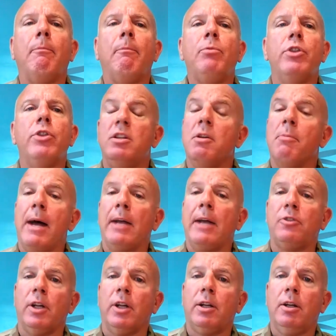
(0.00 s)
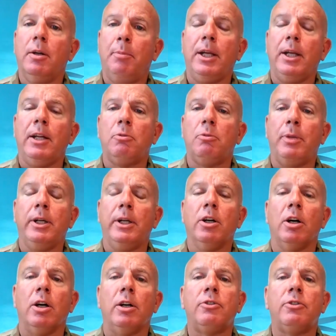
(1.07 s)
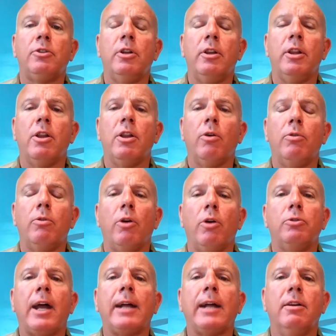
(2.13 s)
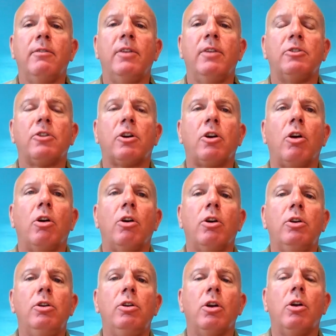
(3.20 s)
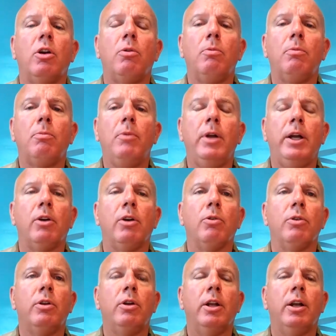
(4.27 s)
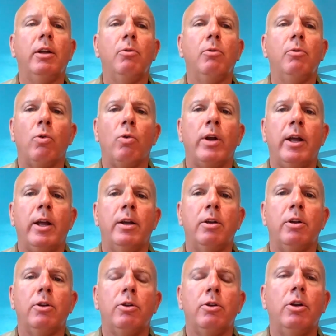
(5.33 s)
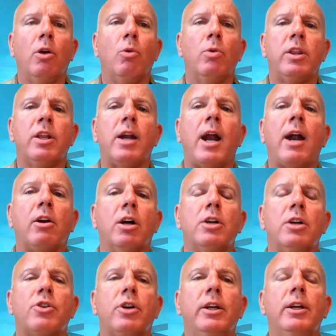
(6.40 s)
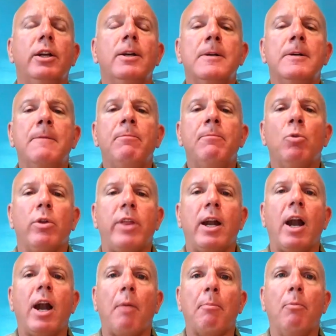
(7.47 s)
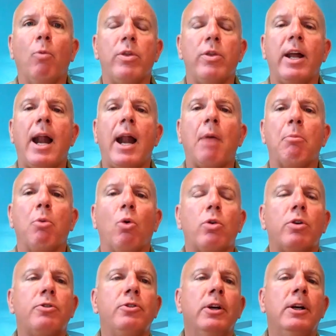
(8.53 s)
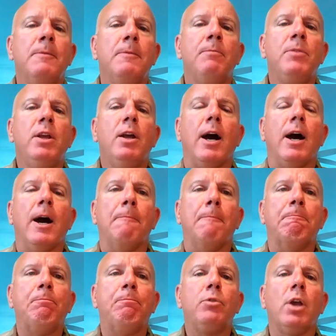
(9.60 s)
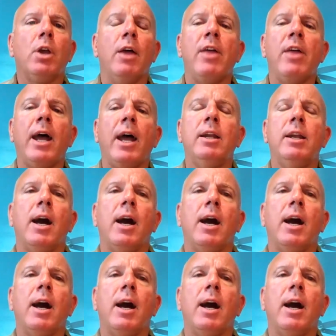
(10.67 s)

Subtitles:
the domestic piece, because those activities occurred, here within our country, within our borders. And then